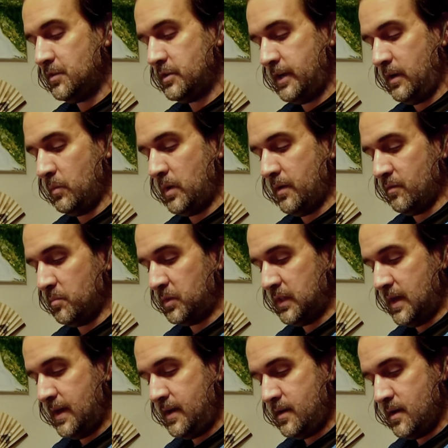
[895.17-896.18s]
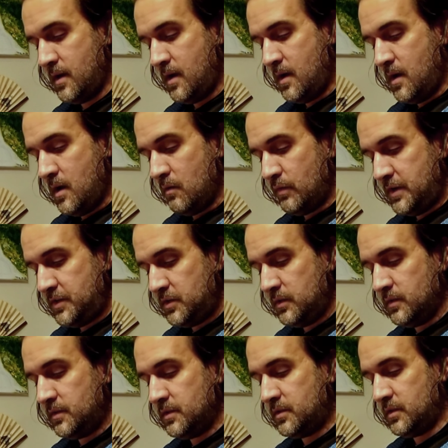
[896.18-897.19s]
Janeway replied,
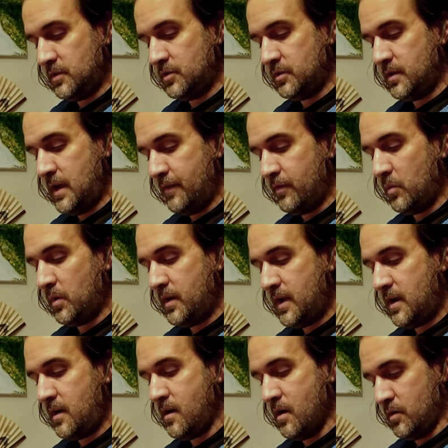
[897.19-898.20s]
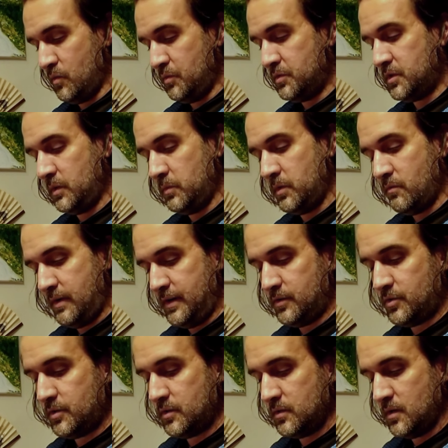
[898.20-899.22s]
reaching the decision everyone had known she would
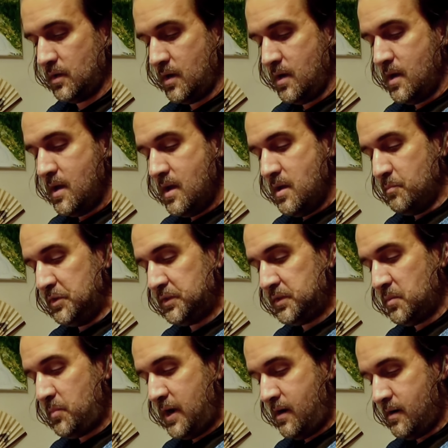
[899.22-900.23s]
reach. Mr.